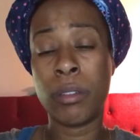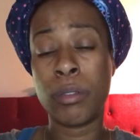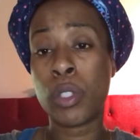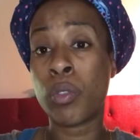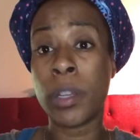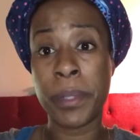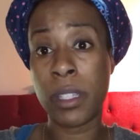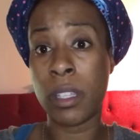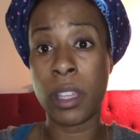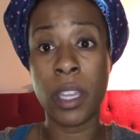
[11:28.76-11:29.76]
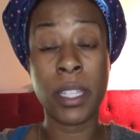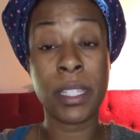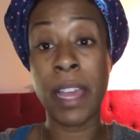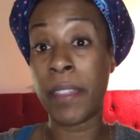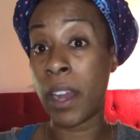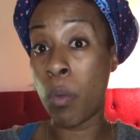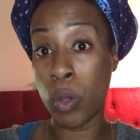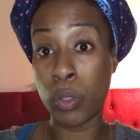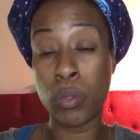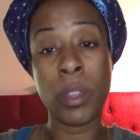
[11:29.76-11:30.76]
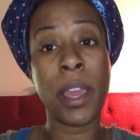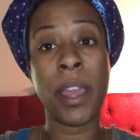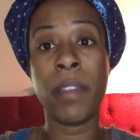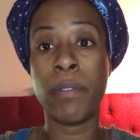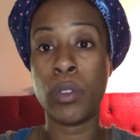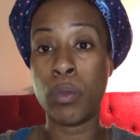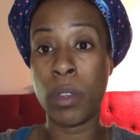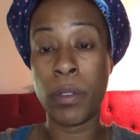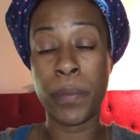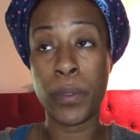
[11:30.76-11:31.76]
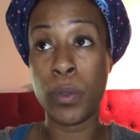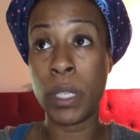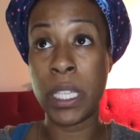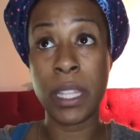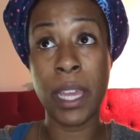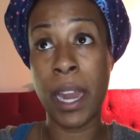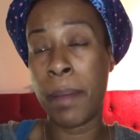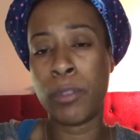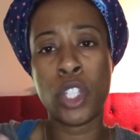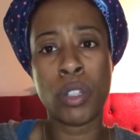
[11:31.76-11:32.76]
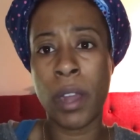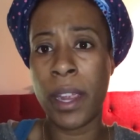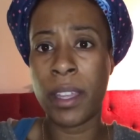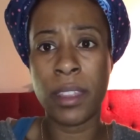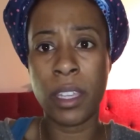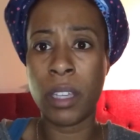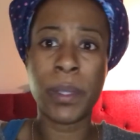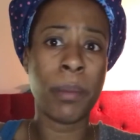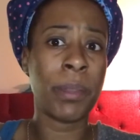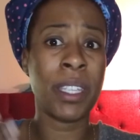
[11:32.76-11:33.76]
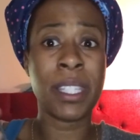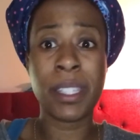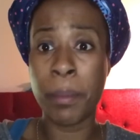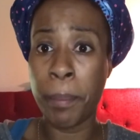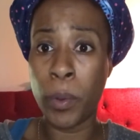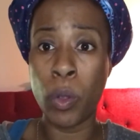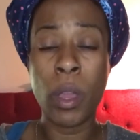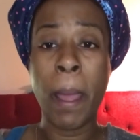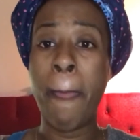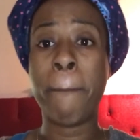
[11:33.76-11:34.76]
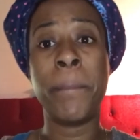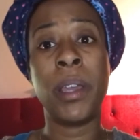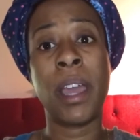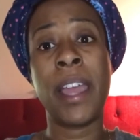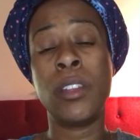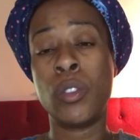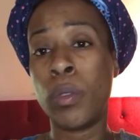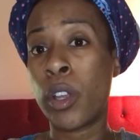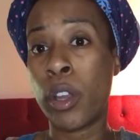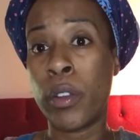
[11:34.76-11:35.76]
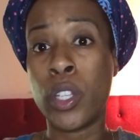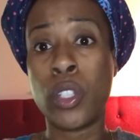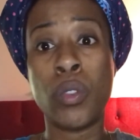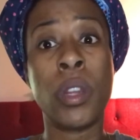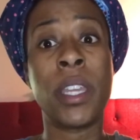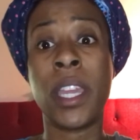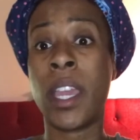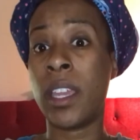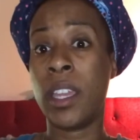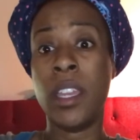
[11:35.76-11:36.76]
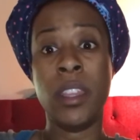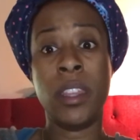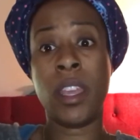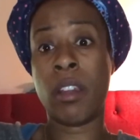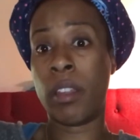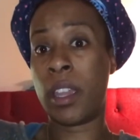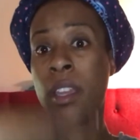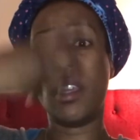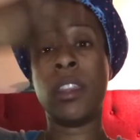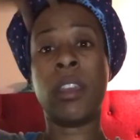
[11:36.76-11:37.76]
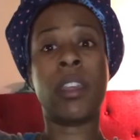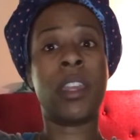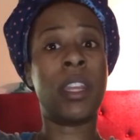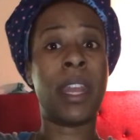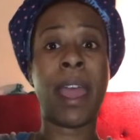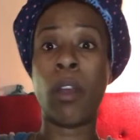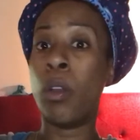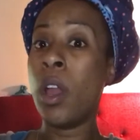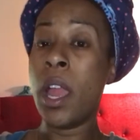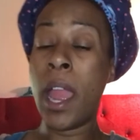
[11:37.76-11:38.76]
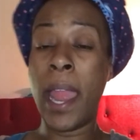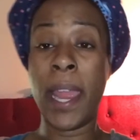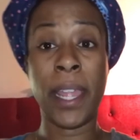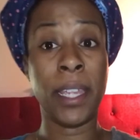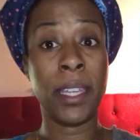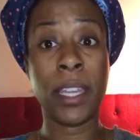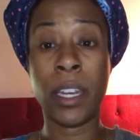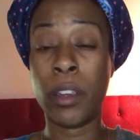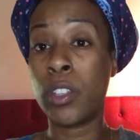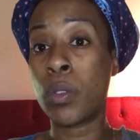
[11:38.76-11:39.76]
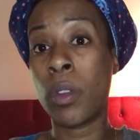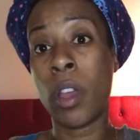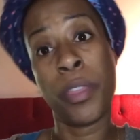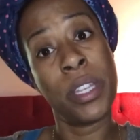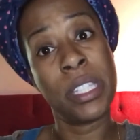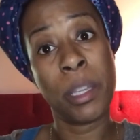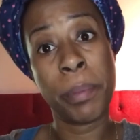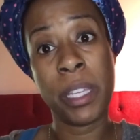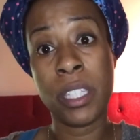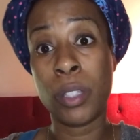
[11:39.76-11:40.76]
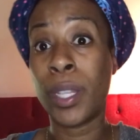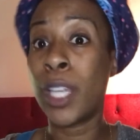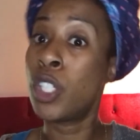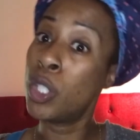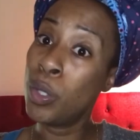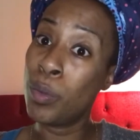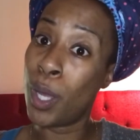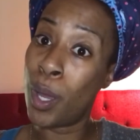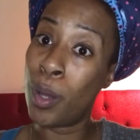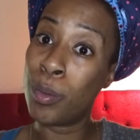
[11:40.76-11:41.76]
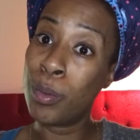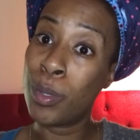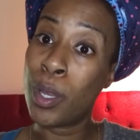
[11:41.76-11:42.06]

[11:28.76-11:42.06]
scripts to things. Not that I won't do that. If you need that, I'm sure I can think of something simple, but I do encourage you to get in there, get it out, and get into an authentic place, so that you know